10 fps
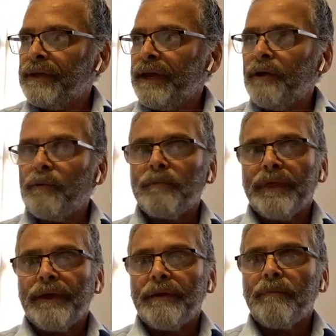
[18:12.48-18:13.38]
help
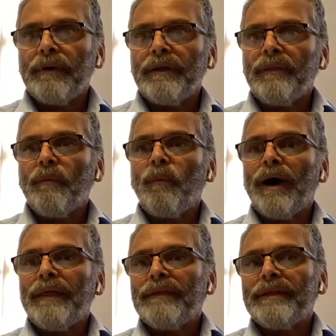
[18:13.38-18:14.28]
them in the
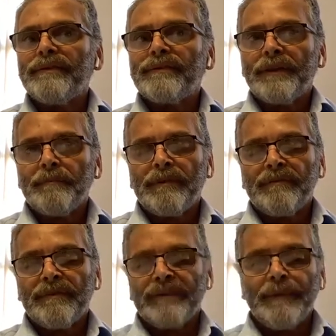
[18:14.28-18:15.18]
way that it's going to be
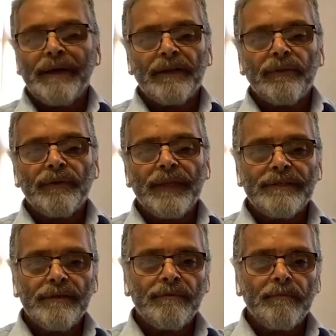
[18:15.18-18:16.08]
for them. And I thought
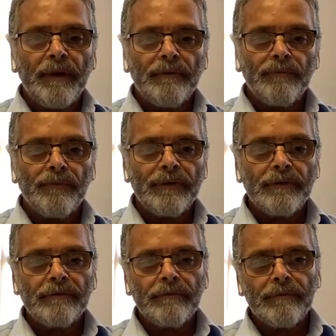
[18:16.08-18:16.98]
that's a
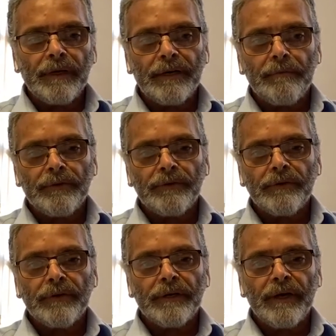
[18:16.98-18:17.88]
real
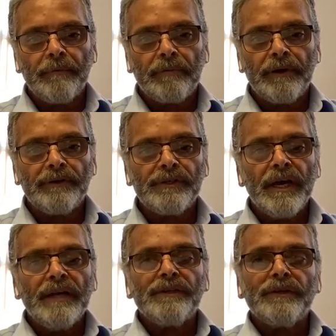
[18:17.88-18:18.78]
mature approach
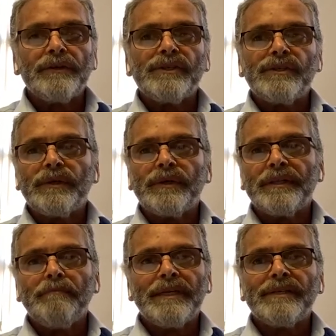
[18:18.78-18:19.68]
to not just
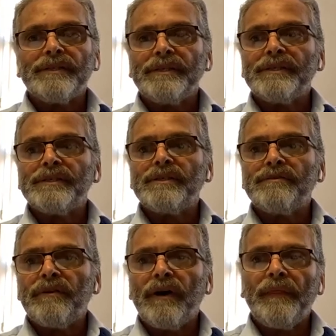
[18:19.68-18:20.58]
looking at medicine is
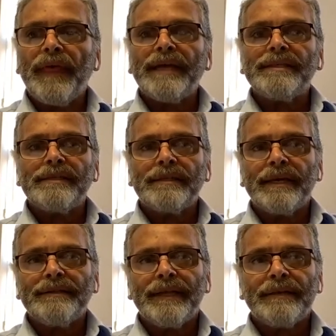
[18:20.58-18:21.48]
to find
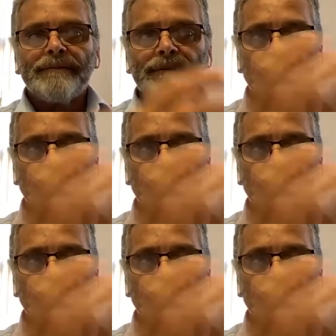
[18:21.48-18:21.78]
that